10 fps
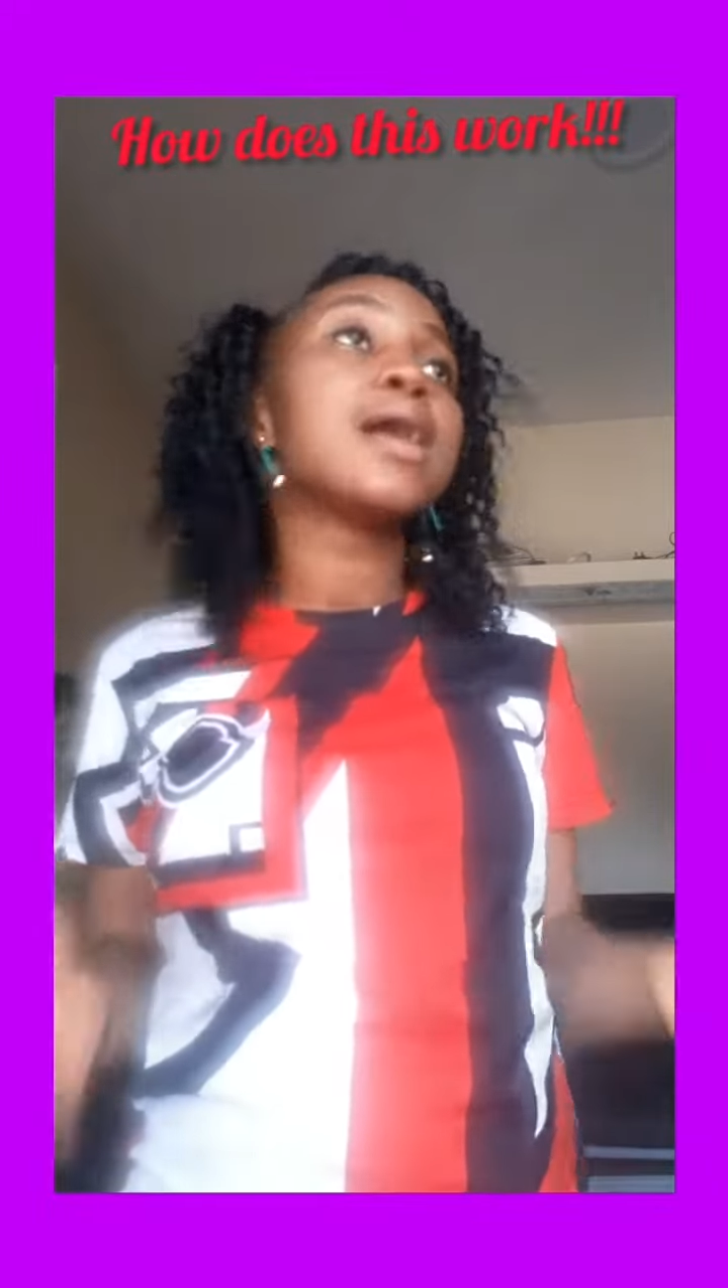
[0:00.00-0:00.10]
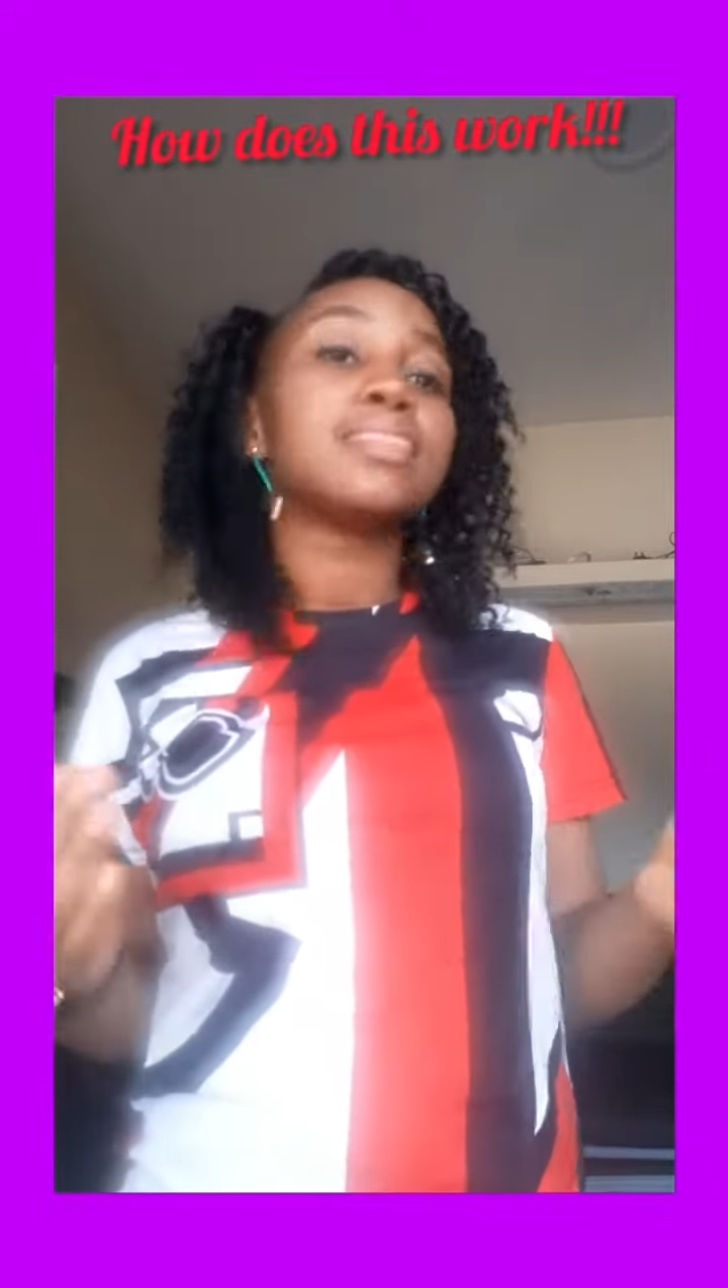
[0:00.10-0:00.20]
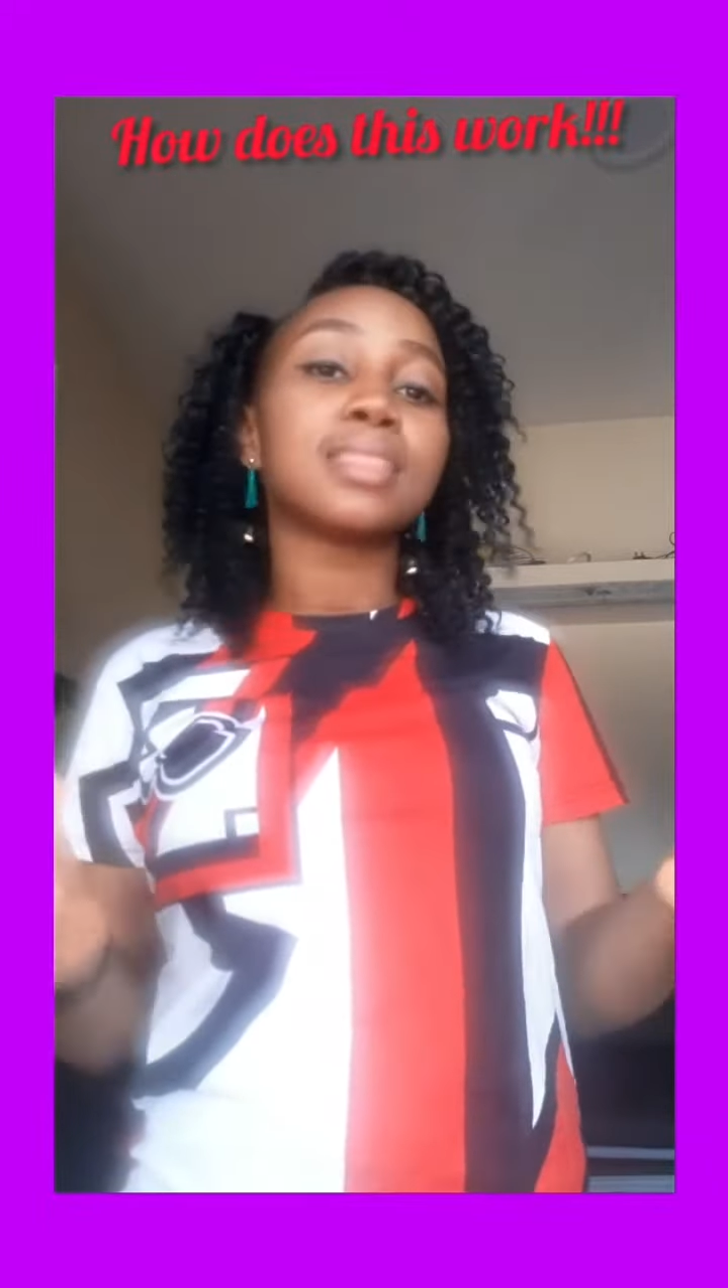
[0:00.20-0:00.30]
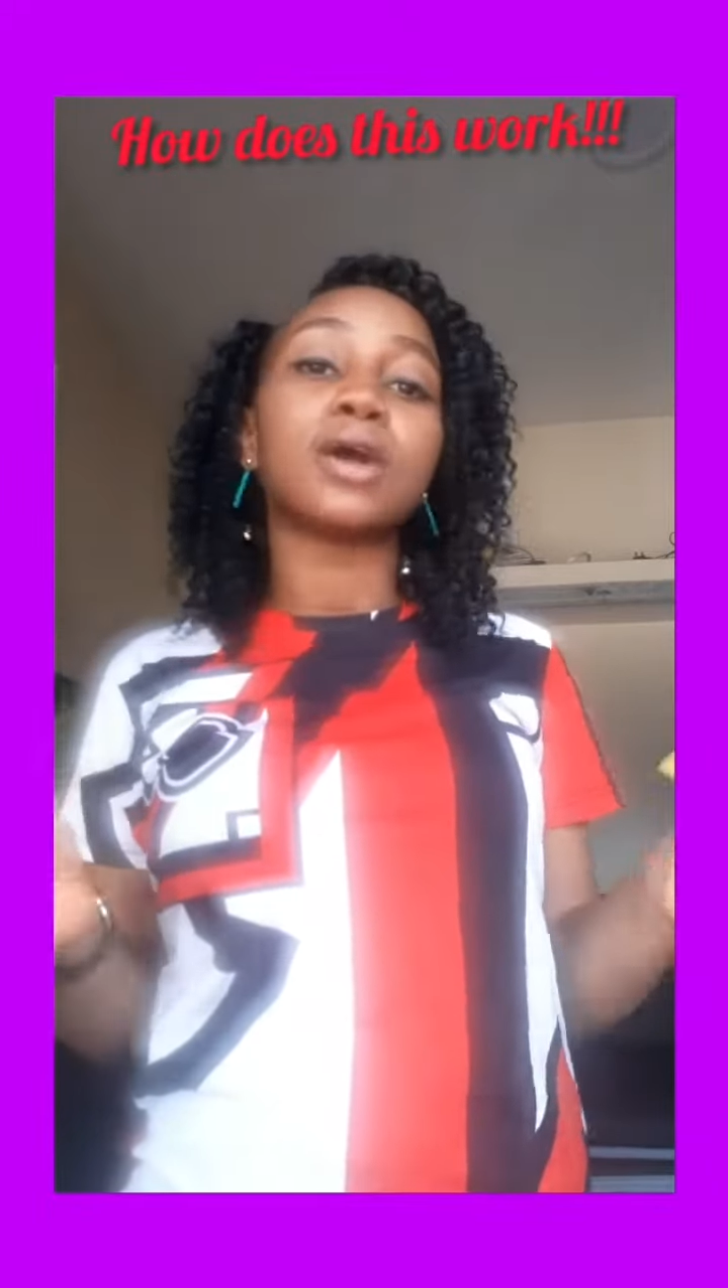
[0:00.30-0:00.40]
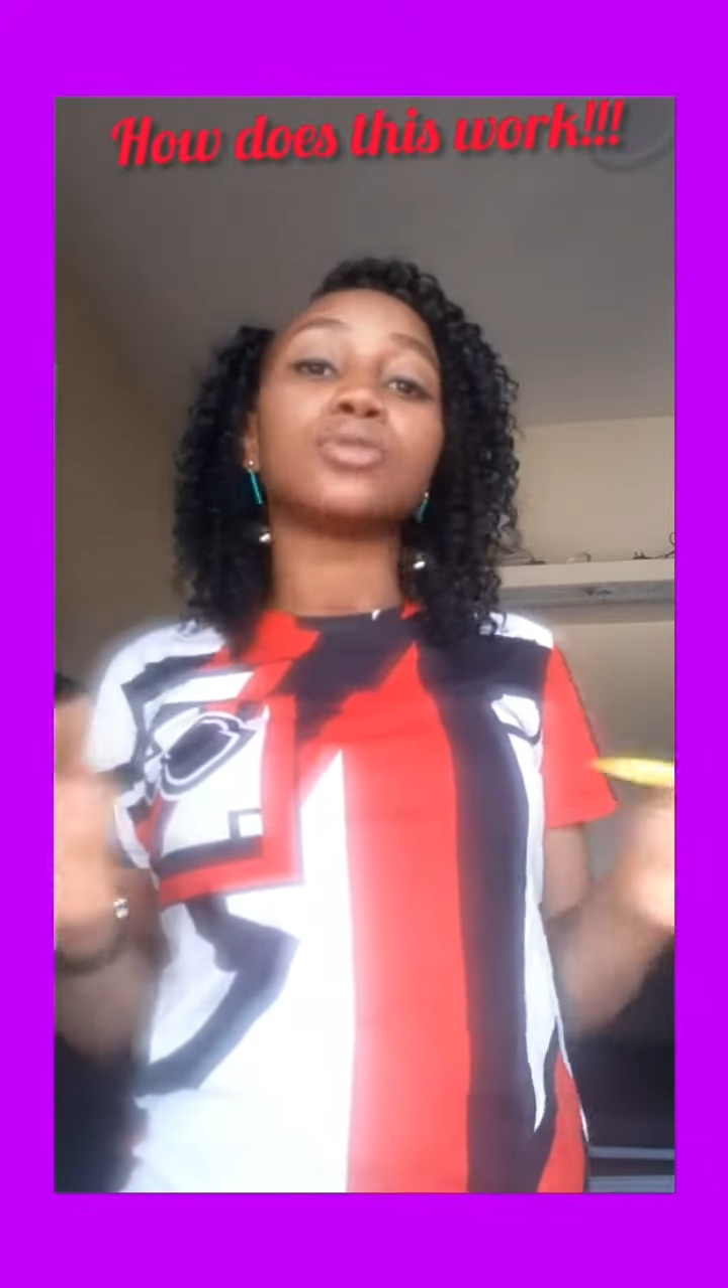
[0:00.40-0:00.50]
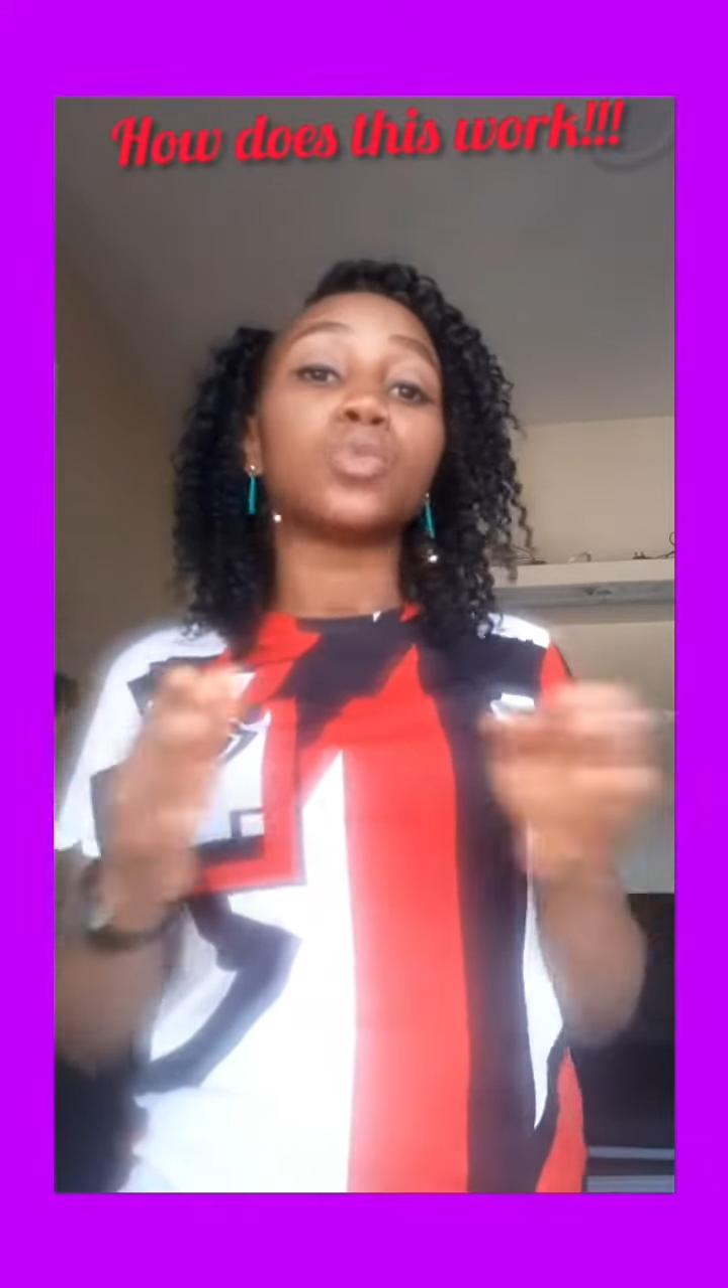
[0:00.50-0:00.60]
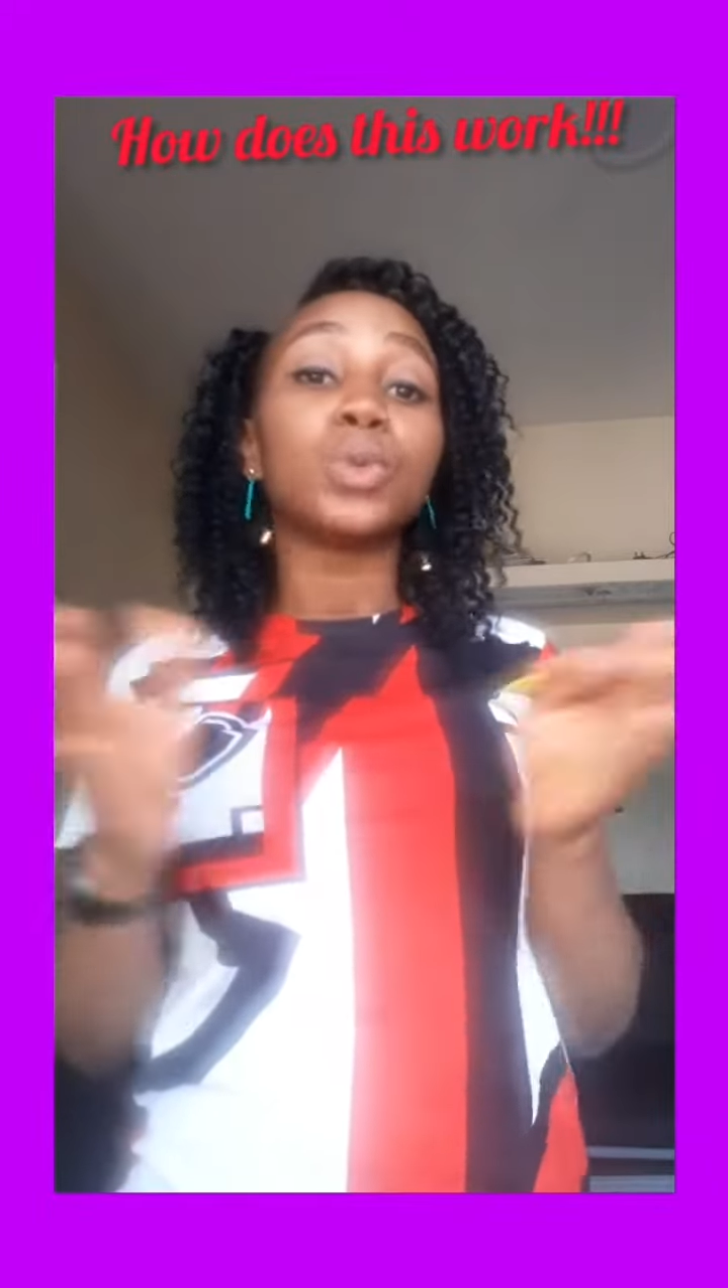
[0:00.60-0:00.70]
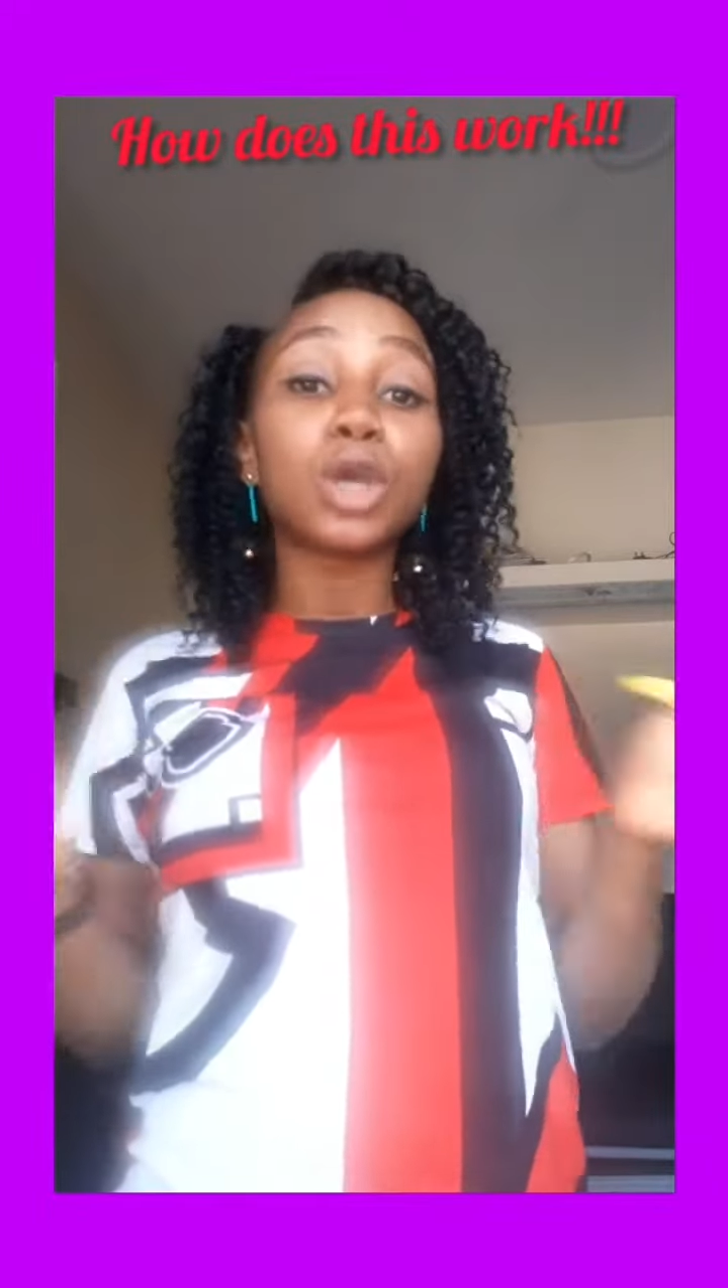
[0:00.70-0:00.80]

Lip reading: Now, we